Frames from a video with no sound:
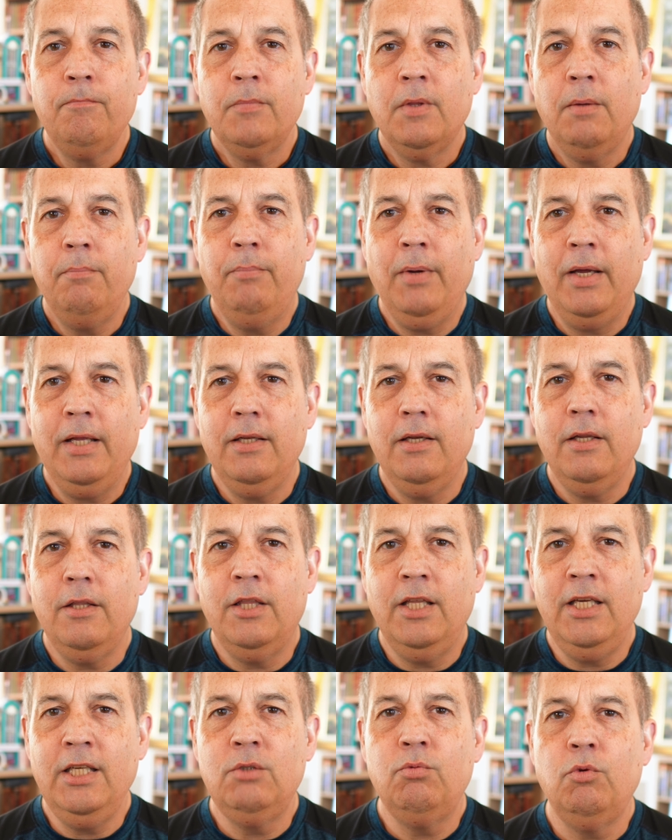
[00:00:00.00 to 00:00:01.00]
But
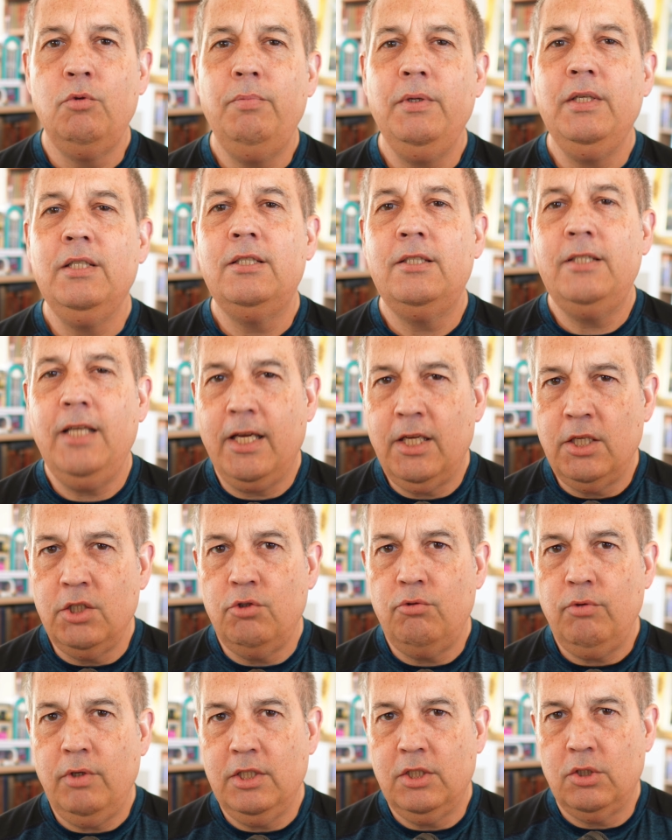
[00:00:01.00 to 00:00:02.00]
these would be
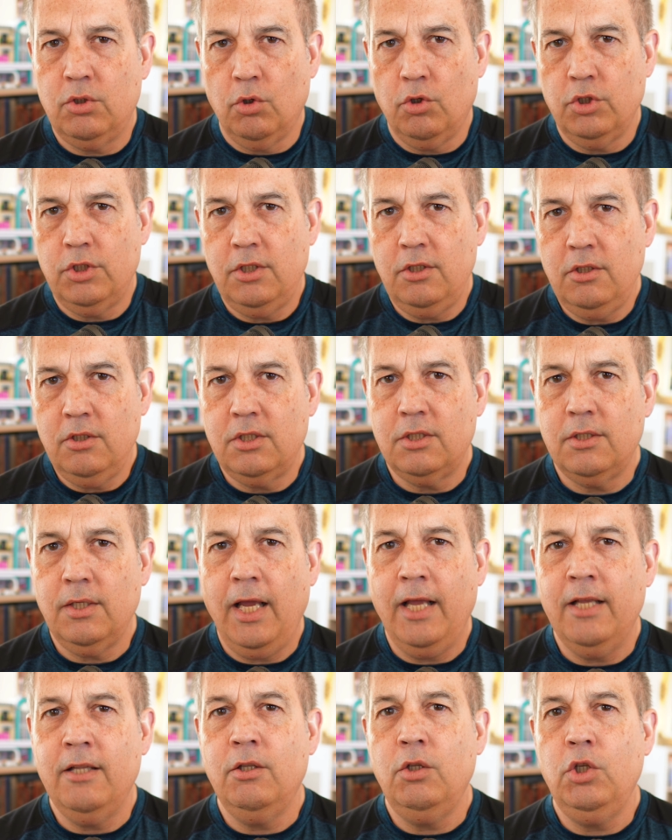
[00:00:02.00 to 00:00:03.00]
secondary sources,
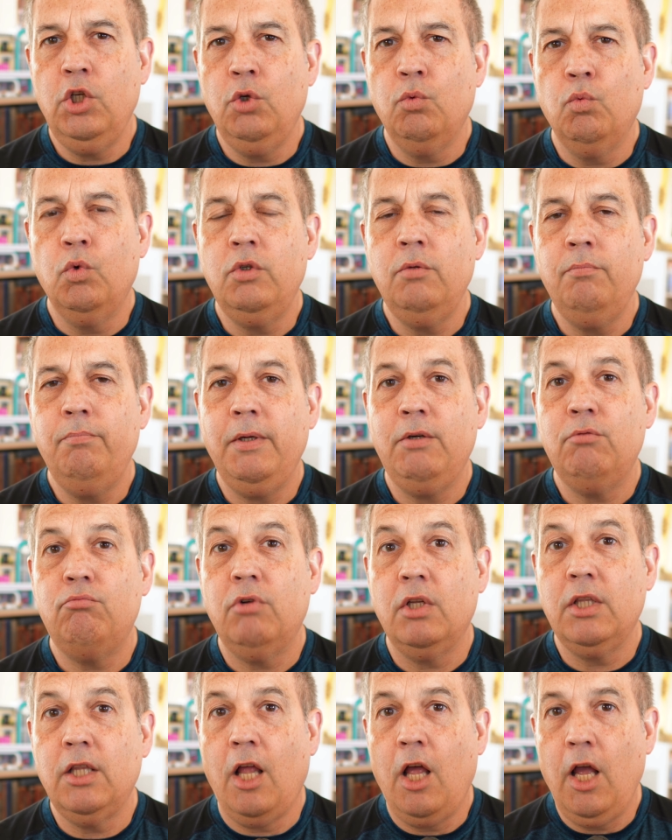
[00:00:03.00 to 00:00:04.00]
and you wouldn't be
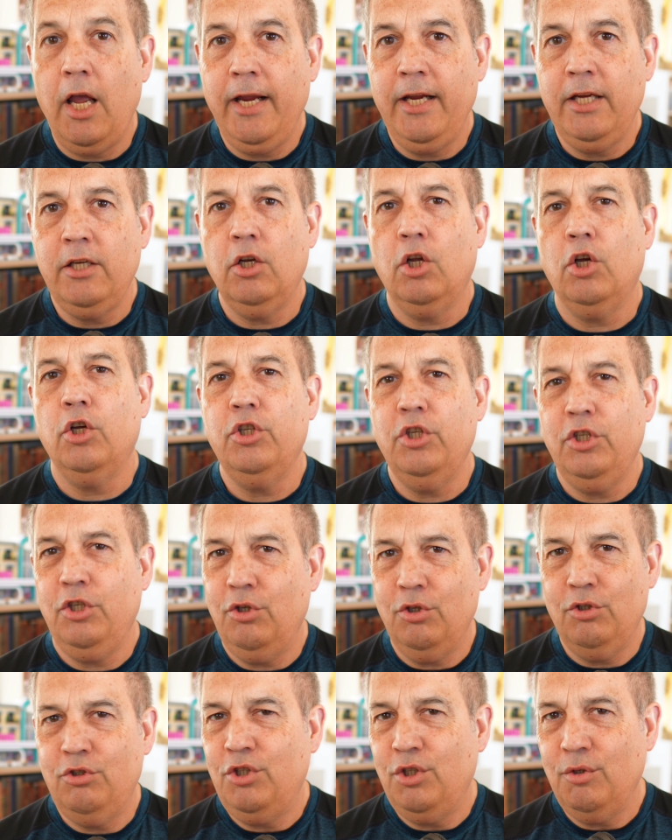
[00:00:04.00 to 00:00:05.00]
relying on
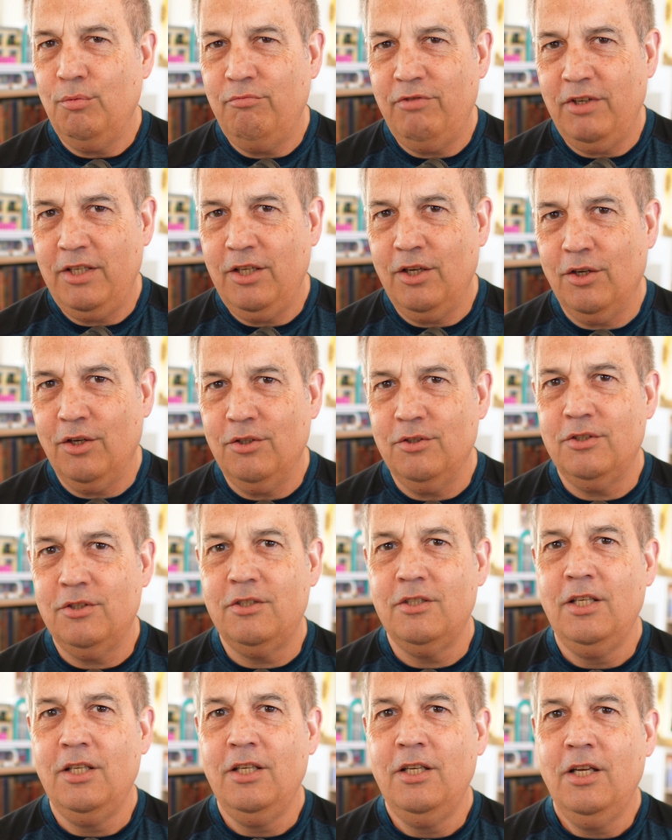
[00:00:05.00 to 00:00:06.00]
YouTube
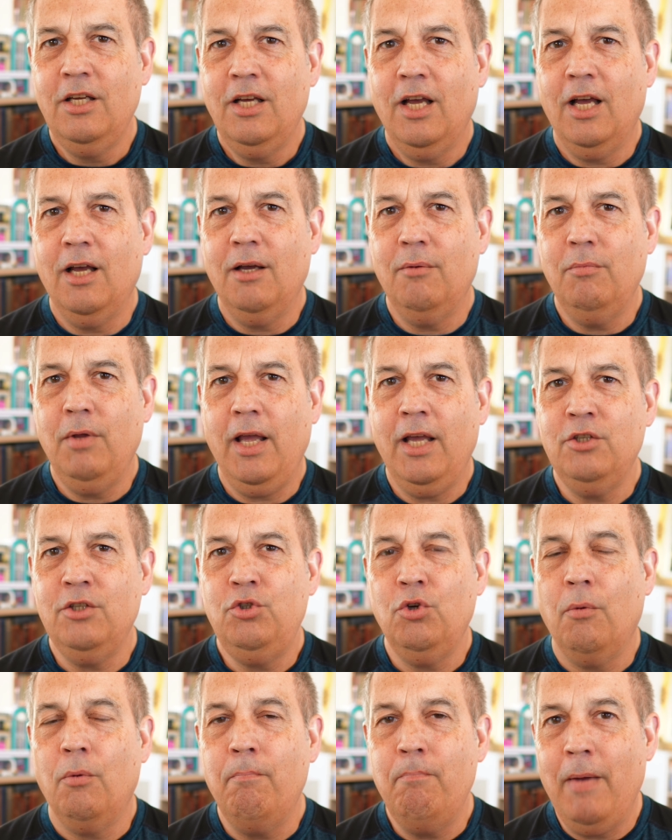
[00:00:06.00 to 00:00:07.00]
videos um, as
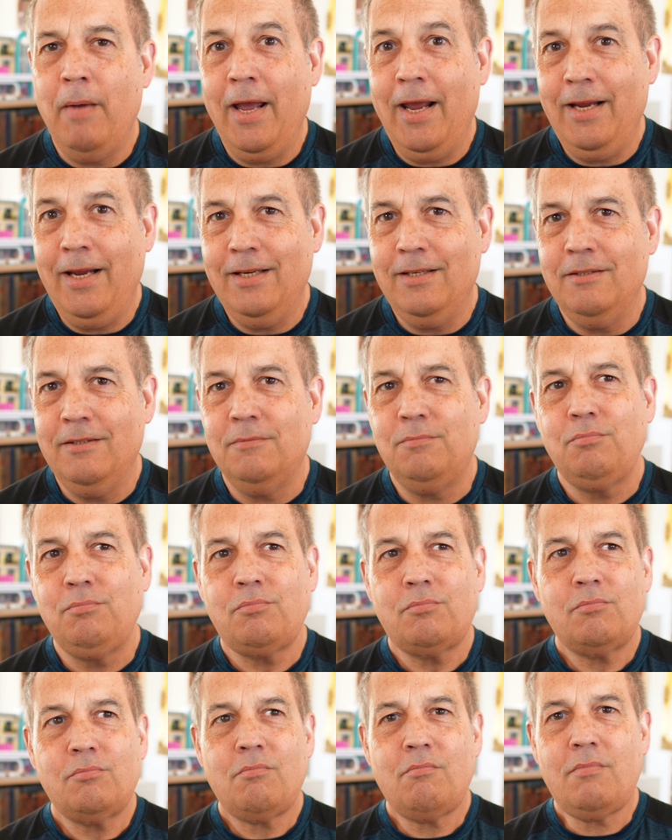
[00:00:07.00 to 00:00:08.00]
your main
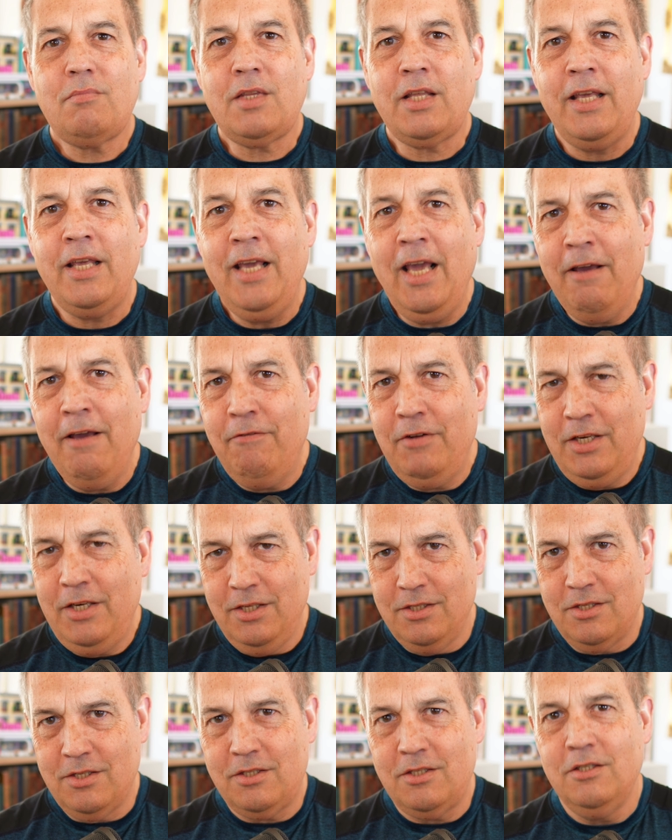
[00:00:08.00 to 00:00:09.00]

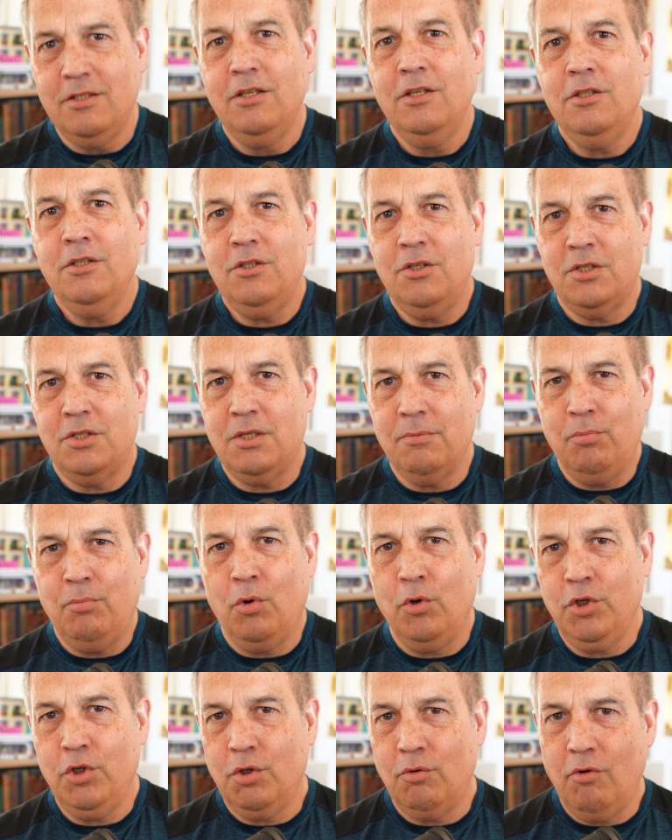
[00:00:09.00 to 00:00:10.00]
evidence to
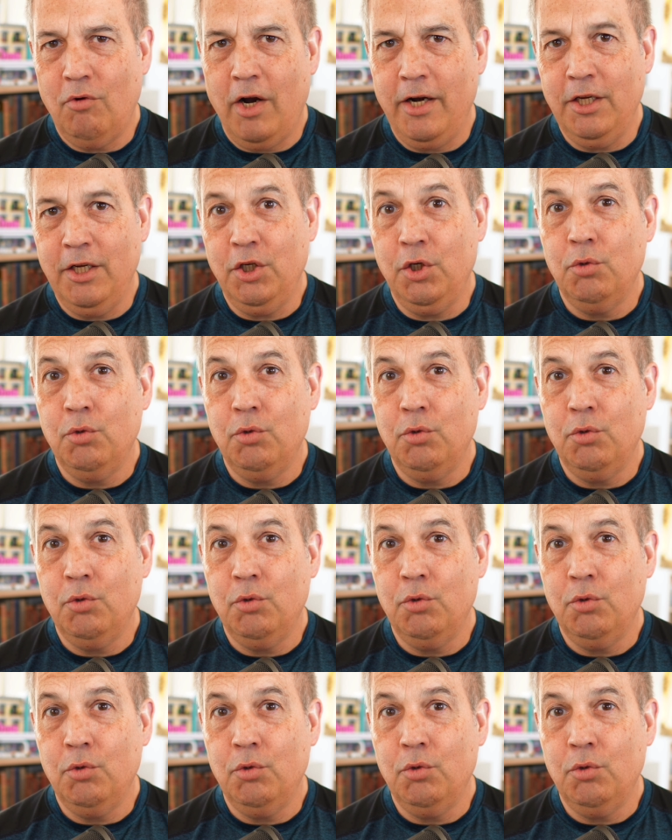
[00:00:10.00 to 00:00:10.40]
support your writing.